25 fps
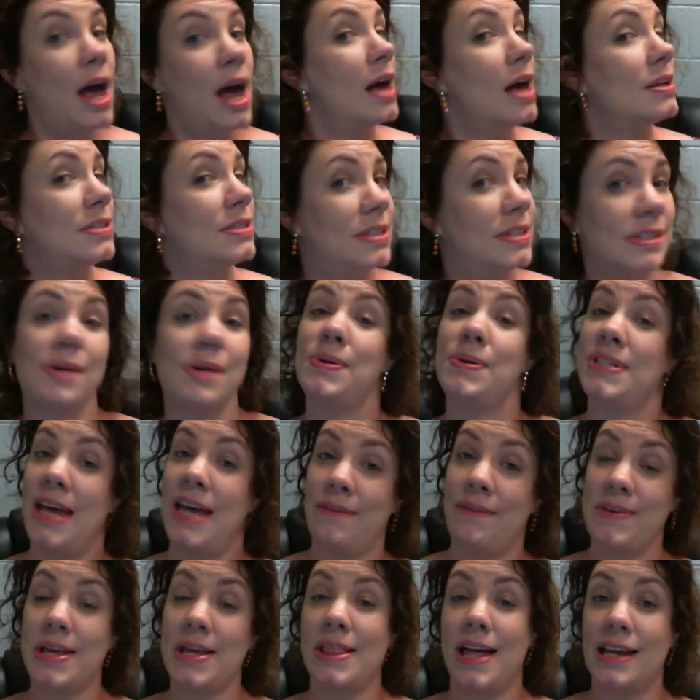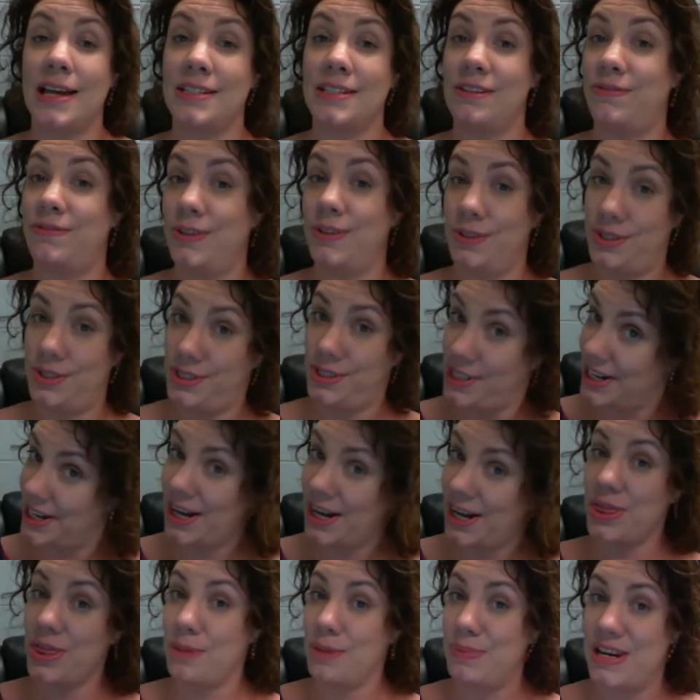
So is having class if you're sitting on the